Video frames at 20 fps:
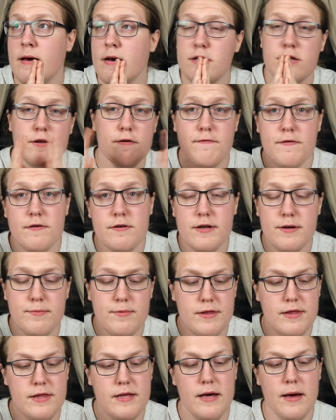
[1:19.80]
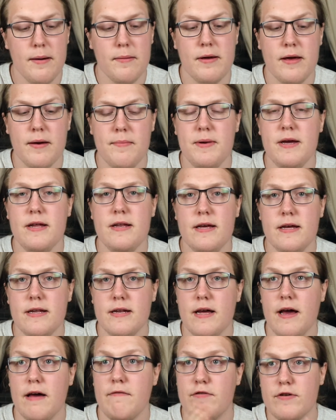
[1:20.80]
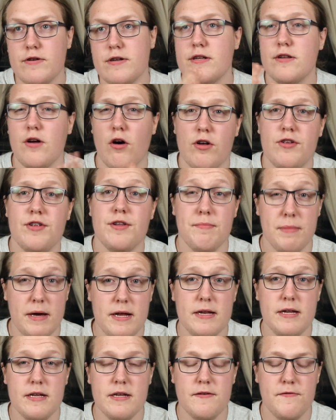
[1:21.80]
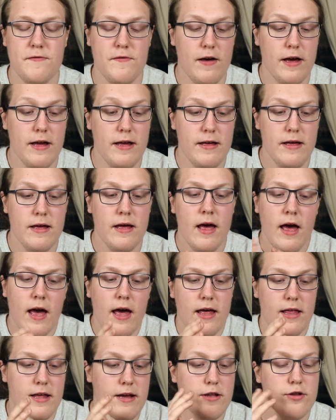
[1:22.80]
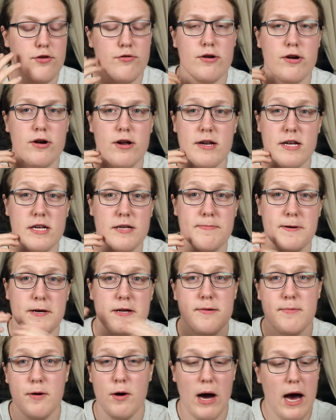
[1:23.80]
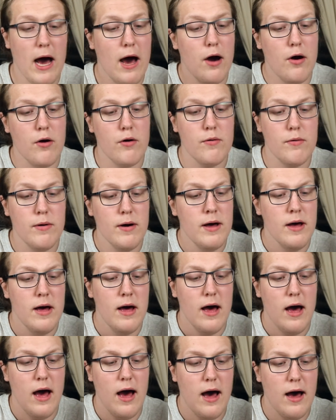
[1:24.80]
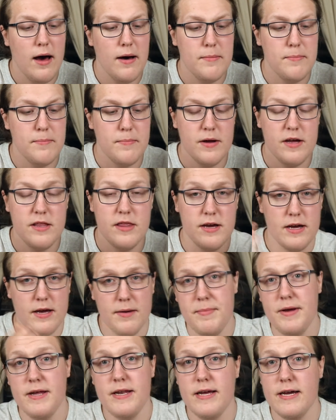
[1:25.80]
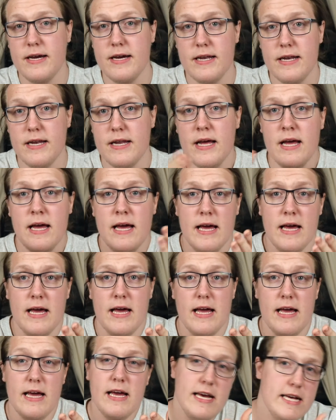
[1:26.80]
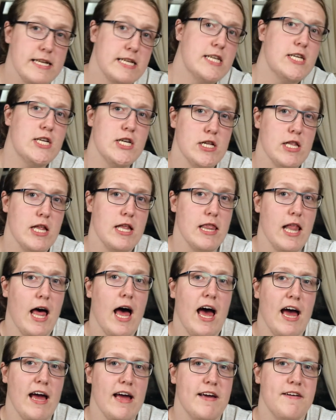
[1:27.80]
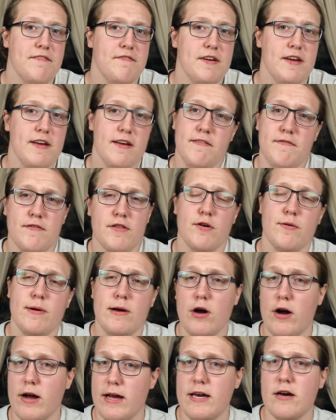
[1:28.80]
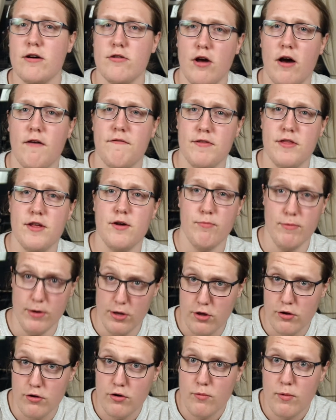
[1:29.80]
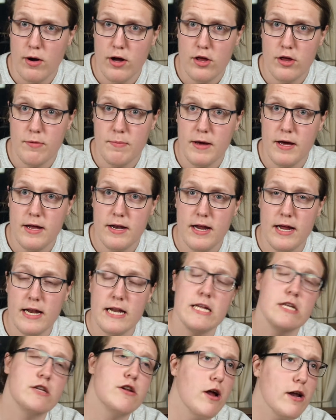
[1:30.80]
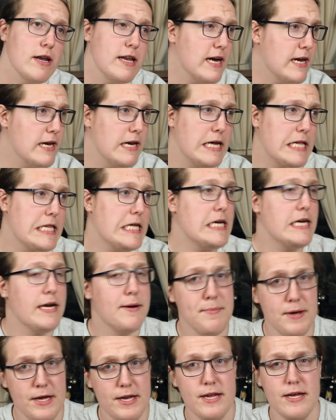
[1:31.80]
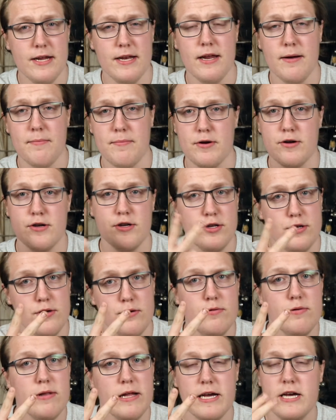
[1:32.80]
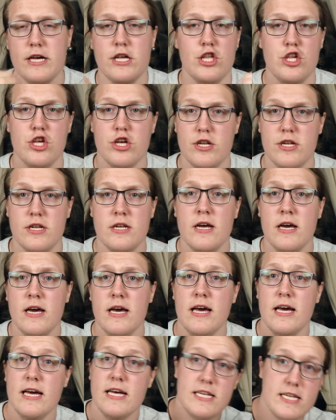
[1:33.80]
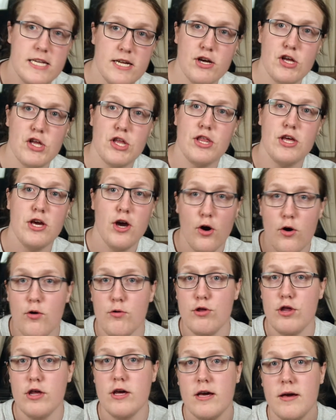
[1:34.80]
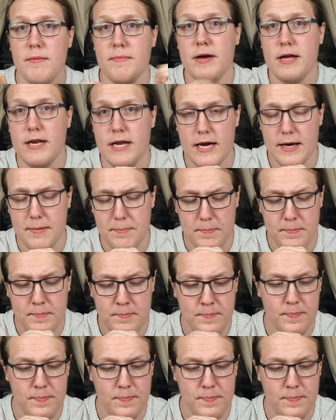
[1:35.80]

So firstly, with the comedian versus Ozymandias fight, it sort of got explained about how the comedian is still alive even though he got killed off in the original Watchmen, and he's not technically a comedian number 2, like he's just still the OG comedian.